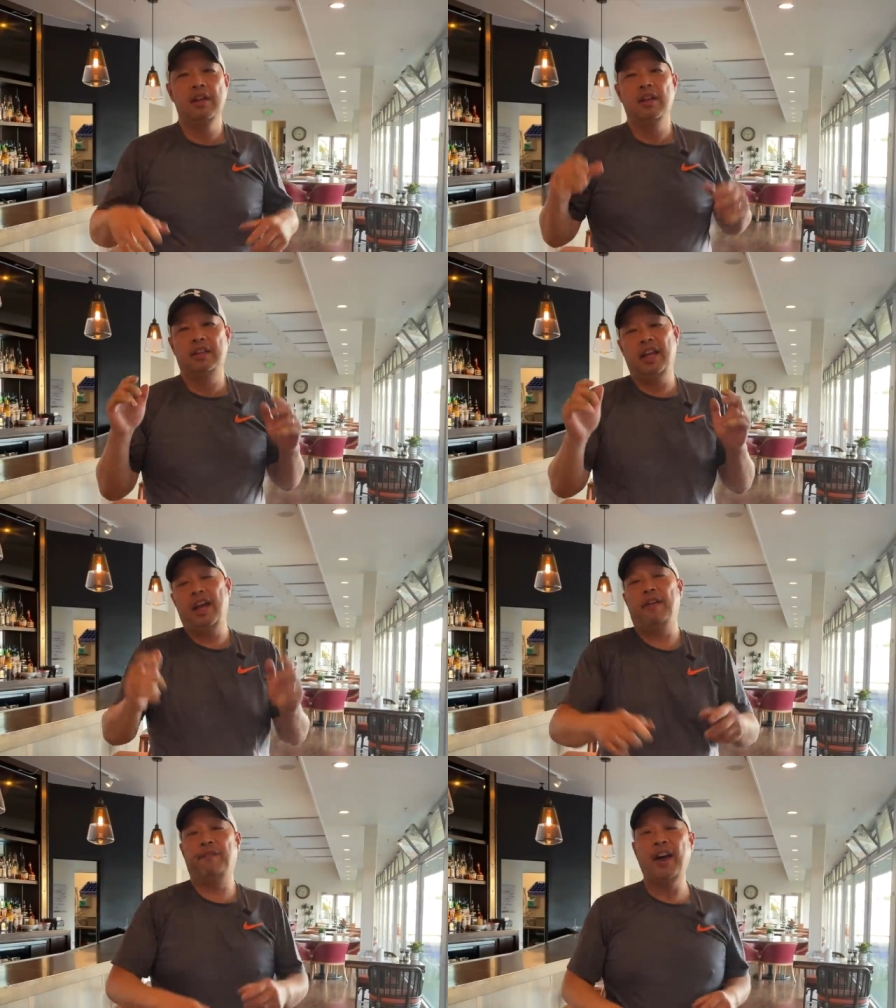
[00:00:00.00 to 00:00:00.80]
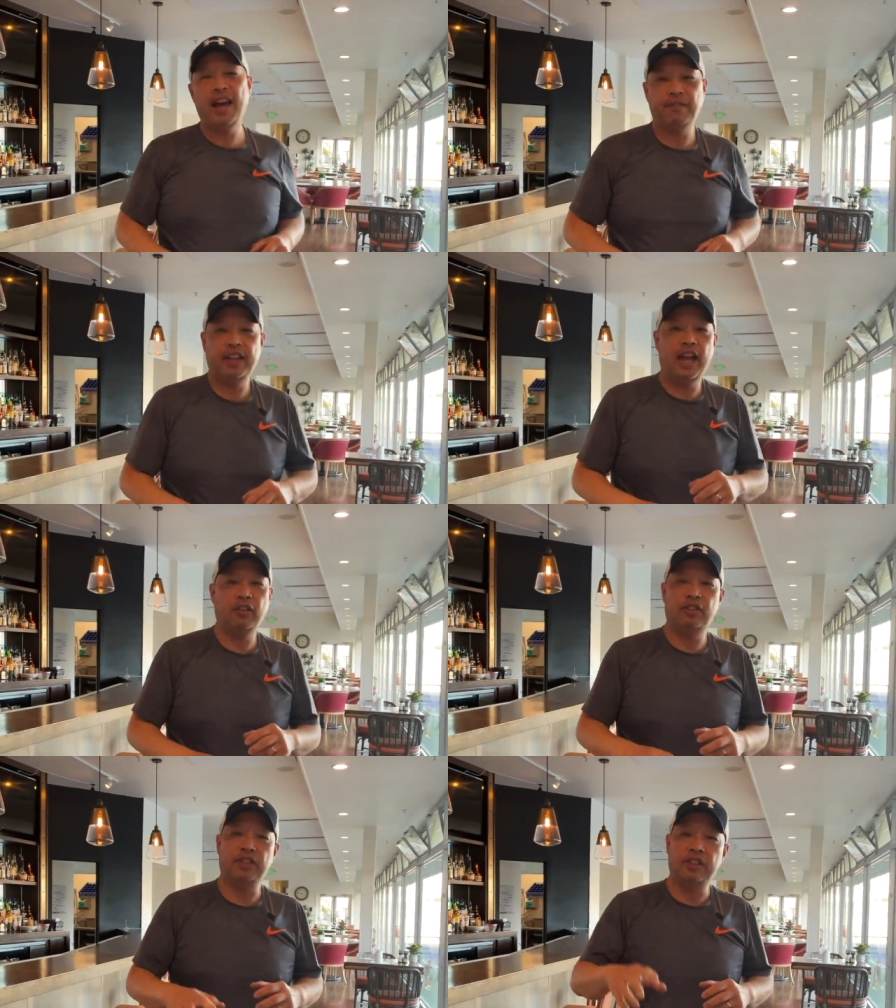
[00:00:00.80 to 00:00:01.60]
They have
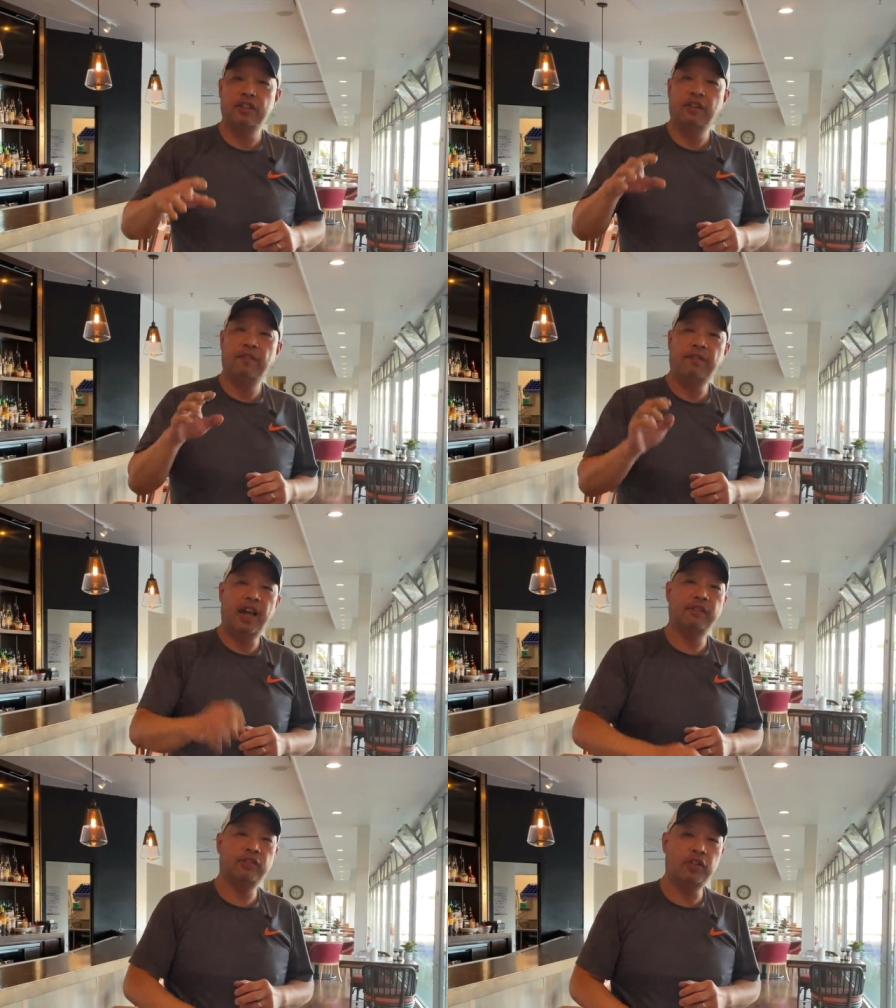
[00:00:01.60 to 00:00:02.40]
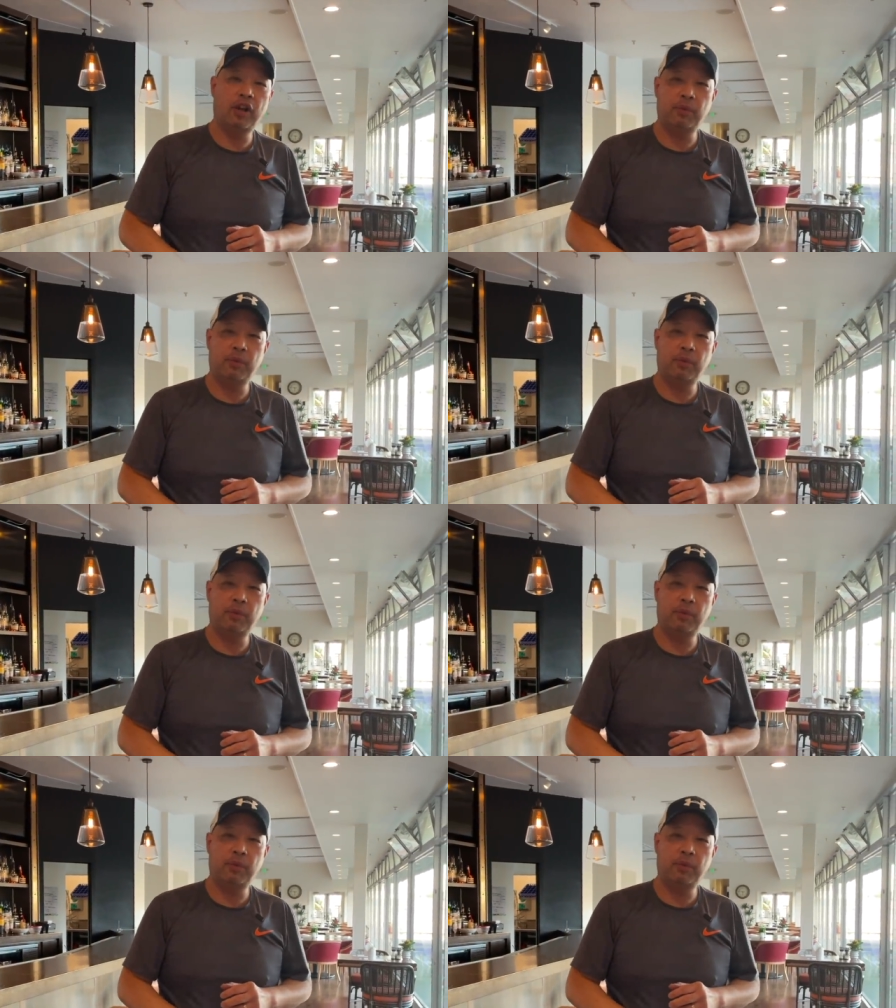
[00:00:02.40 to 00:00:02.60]
5,000 five-star